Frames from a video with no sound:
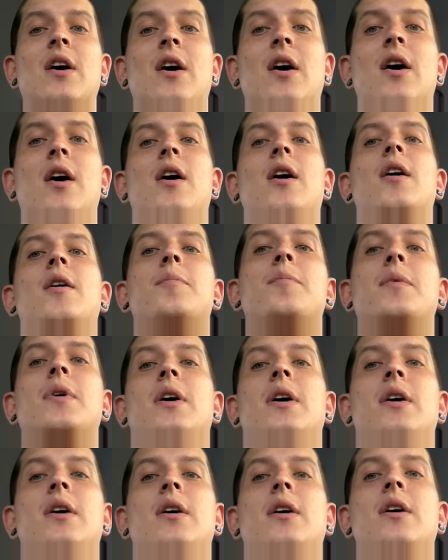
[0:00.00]

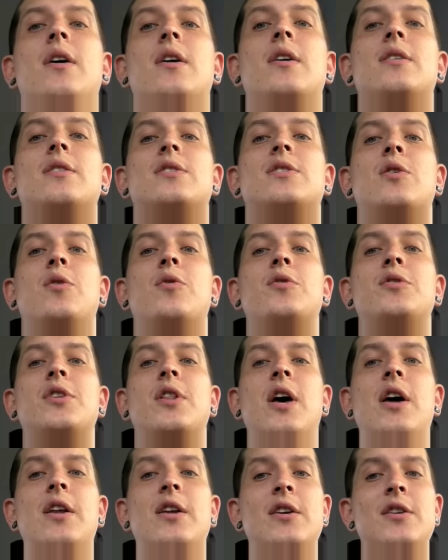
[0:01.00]
So there's a
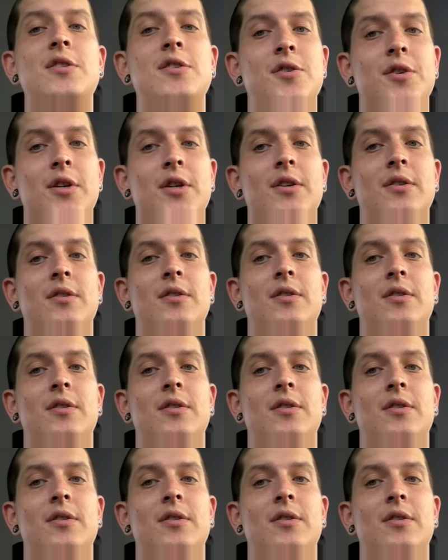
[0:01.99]
lot of history